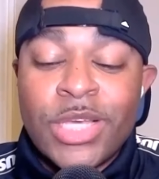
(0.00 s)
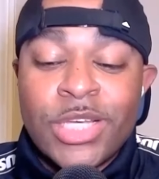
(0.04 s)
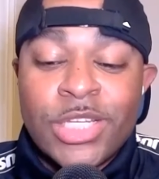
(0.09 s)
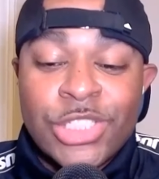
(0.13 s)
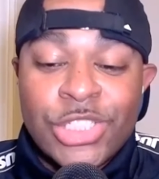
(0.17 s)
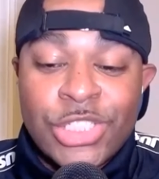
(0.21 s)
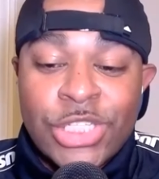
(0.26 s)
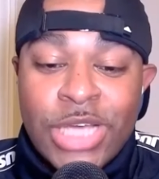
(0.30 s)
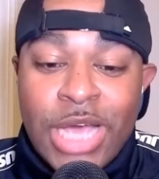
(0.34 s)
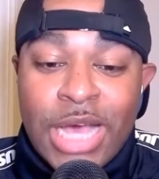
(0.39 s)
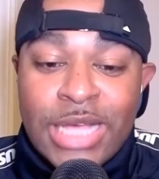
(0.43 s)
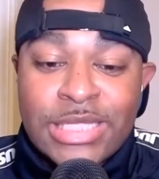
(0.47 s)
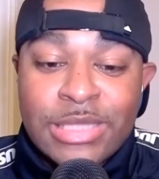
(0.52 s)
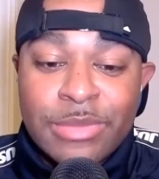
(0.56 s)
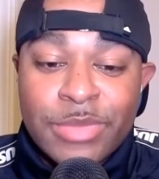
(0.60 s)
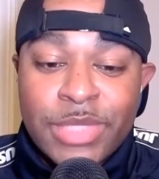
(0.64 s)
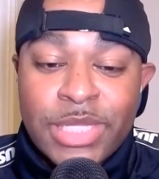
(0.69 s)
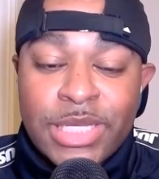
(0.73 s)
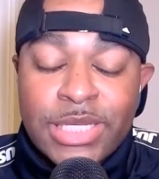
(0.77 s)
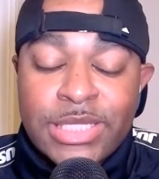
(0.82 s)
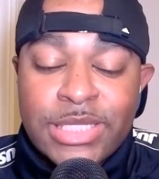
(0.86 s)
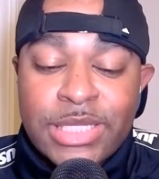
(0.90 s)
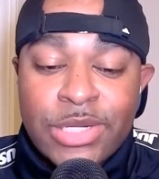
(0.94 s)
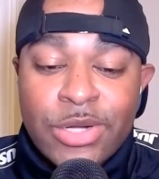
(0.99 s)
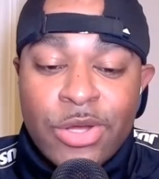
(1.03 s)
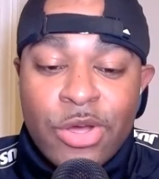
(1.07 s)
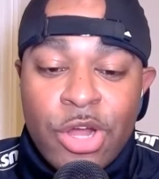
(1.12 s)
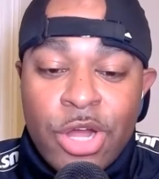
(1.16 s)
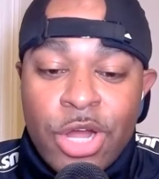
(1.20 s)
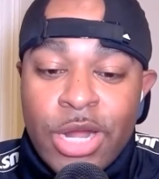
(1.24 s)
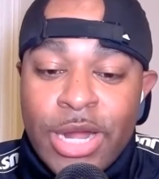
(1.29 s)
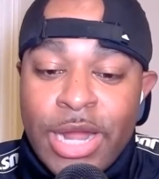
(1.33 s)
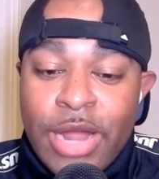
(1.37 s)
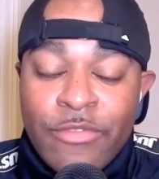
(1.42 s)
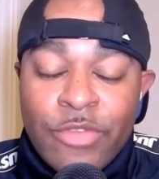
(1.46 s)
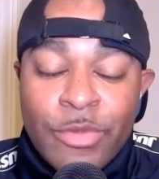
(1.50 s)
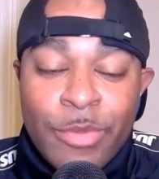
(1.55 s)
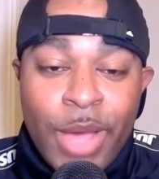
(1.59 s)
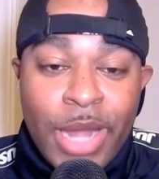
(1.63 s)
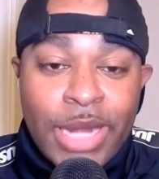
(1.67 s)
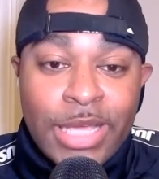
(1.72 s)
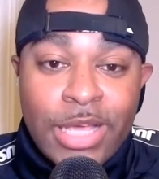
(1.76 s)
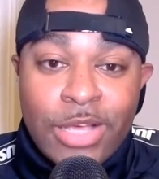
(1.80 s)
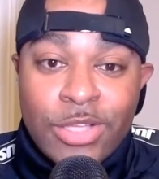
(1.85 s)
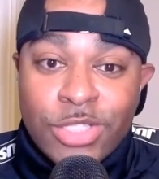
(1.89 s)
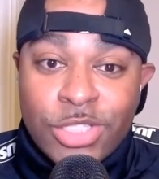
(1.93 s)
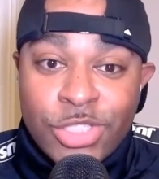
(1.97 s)
She got some licks in on her.
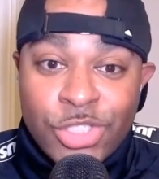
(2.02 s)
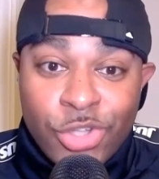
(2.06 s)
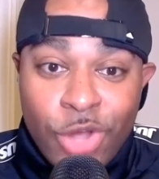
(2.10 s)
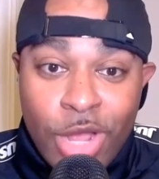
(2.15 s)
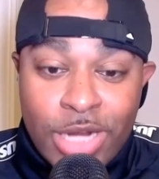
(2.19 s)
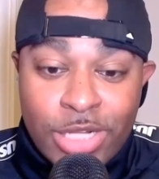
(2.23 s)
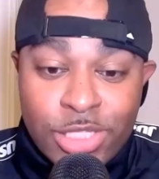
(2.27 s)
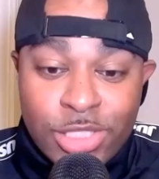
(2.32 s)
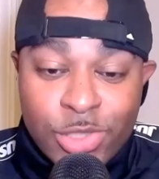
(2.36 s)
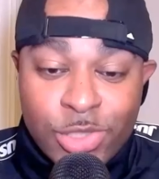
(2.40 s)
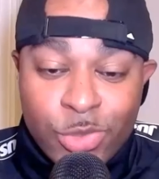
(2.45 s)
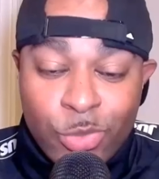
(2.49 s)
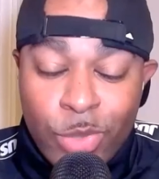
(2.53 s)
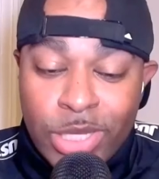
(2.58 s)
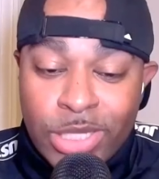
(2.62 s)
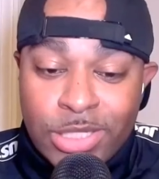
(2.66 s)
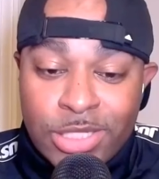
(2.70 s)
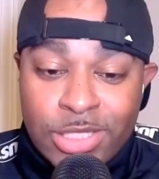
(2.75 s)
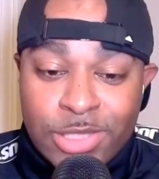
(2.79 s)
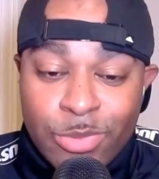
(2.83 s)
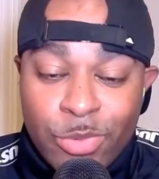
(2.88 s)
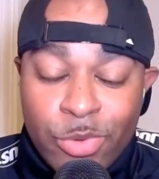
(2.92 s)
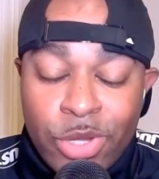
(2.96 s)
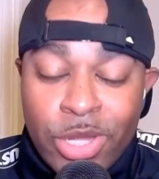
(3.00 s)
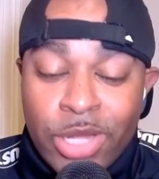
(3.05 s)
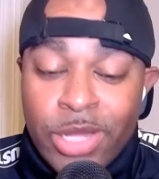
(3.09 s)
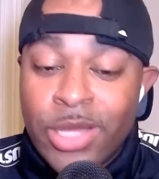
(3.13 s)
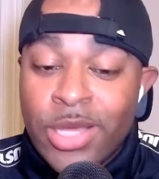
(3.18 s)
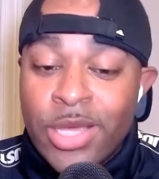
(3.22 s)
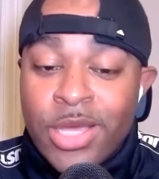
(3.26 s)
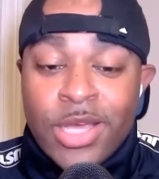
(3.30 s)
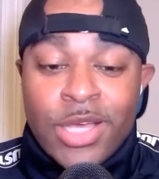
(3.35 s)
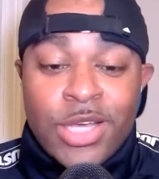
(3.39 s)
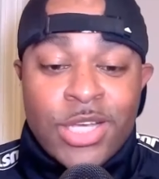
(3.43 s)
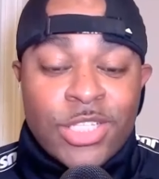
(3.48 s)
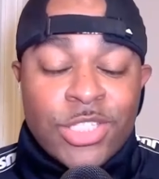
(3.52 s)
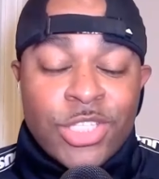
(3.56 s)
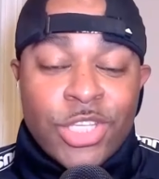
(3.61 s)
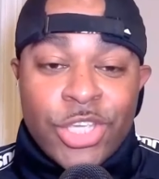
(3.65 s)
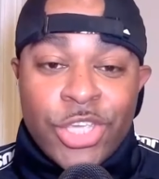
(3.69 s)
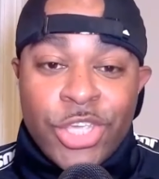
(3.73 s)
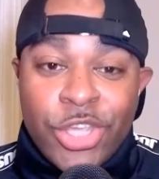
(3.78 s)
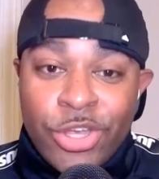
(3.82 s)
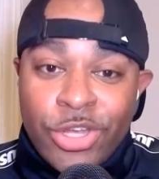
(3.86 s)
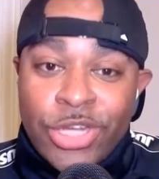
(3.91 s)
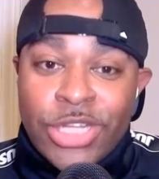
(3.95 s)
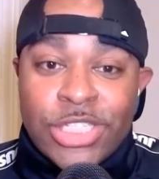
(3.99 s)
Everybody else is trying to swing at this point.
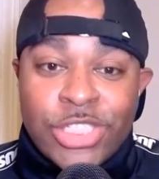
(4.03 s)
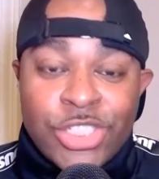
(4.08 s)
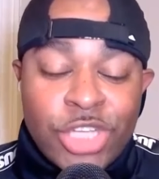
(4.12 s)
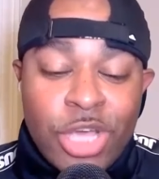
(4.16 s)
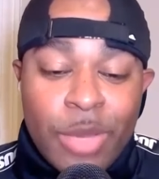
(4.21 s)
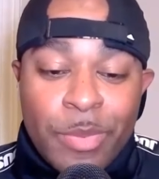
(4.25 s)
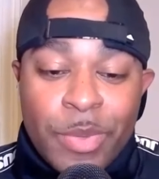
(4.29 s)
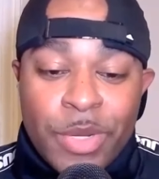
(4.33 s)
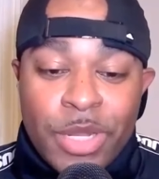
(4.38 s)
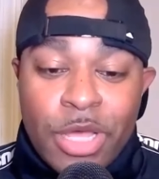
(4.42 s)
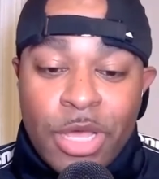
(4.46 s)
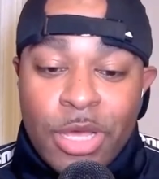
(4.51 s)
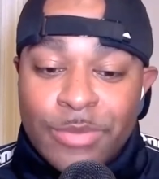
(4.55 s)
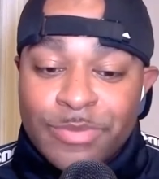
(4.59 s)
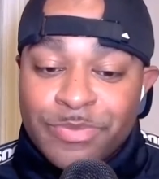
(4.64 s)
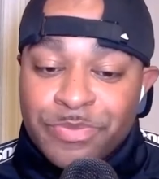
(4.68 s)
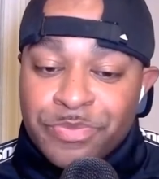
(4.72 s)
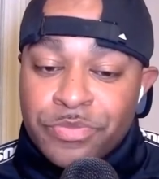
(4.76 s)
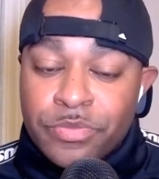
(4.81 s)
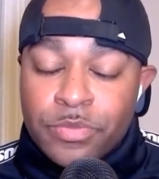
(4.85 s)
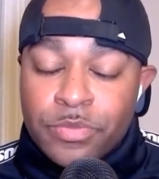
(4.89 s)
Security's jumping up.